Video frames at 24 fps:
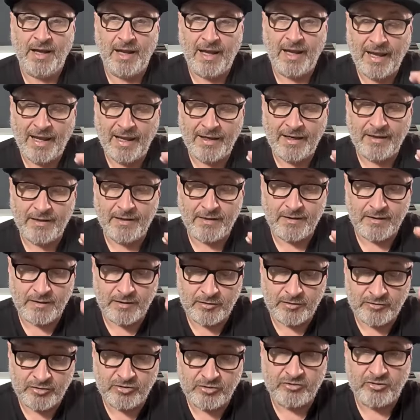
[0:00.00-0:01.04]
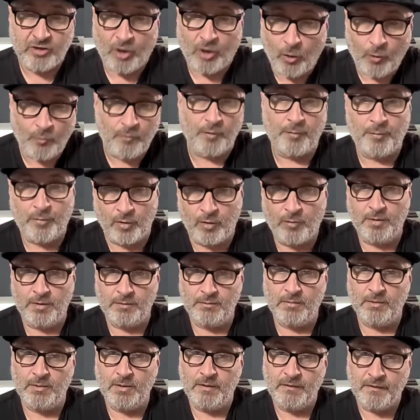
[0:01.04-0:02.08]
And to solve a
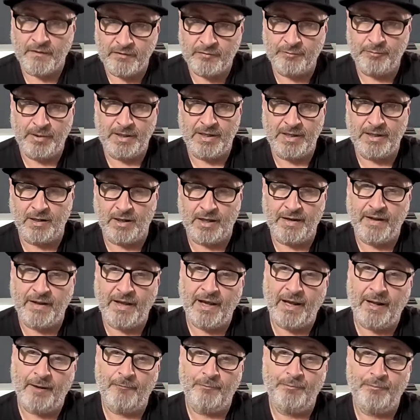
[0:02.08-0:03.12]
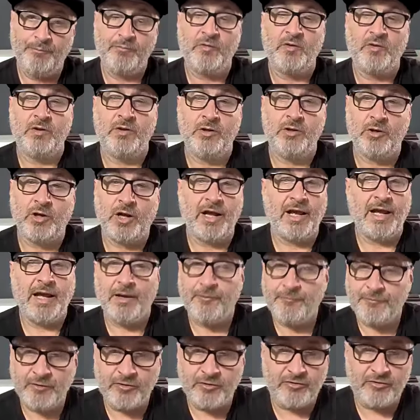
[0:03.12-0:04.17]
problem that's big like that, you're going to
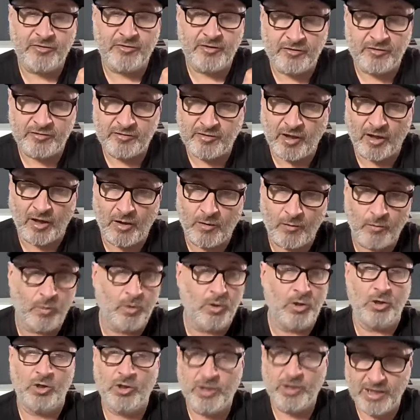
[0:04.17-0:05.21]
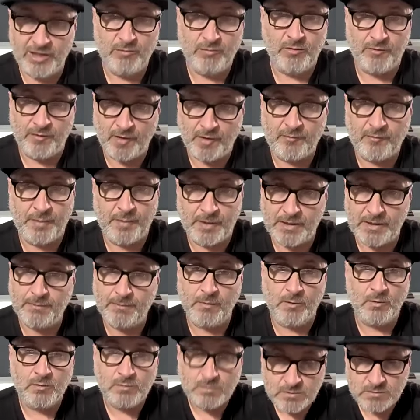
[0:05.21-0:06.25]
have to start working with other
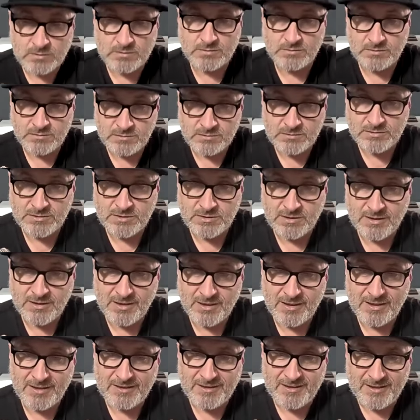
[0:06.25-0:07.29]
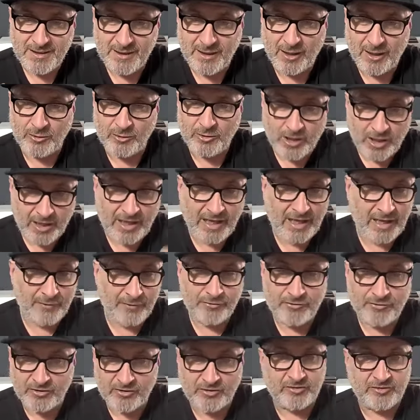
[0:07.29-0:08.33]
people. You know, you're going to
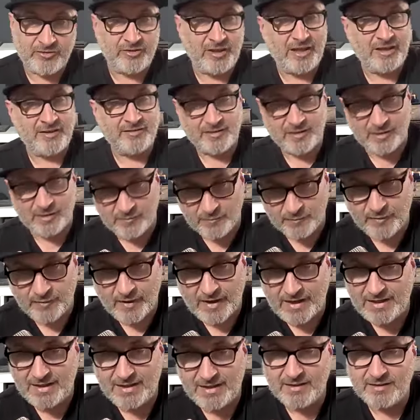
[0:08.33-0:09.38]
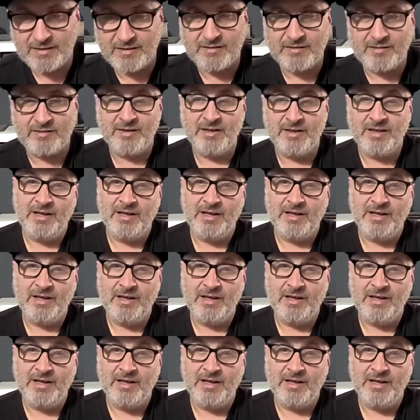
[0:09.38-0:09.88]
have success and failures.